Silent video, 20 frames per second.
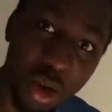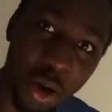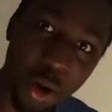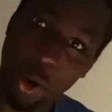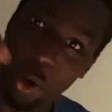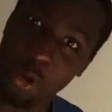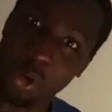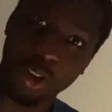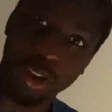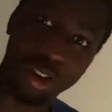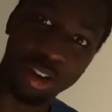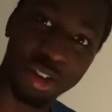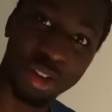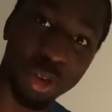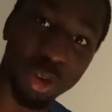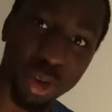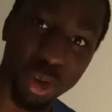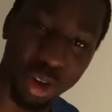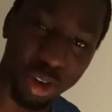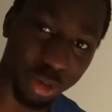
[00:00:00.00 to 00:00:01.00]
Also just to
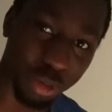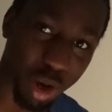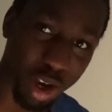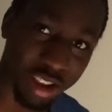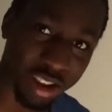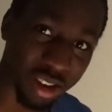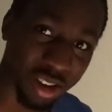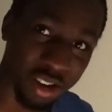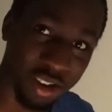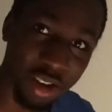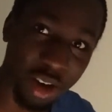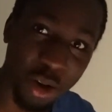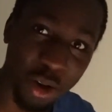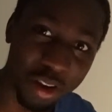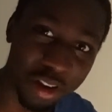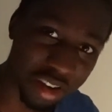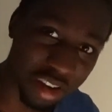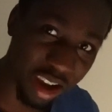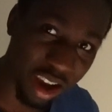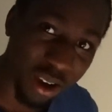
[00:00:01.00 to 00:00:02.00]
annoy Sweats, cause
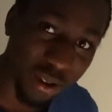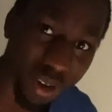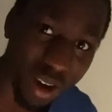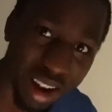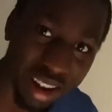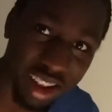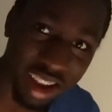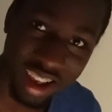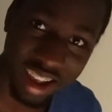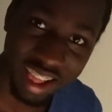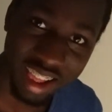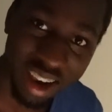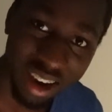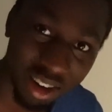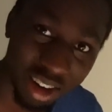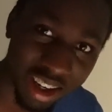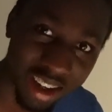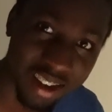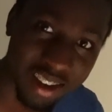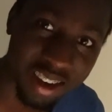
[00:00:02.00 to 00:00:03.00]
honestly I find that
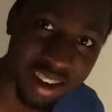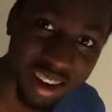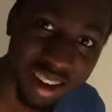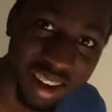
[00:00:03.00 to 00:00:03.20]
hilarious.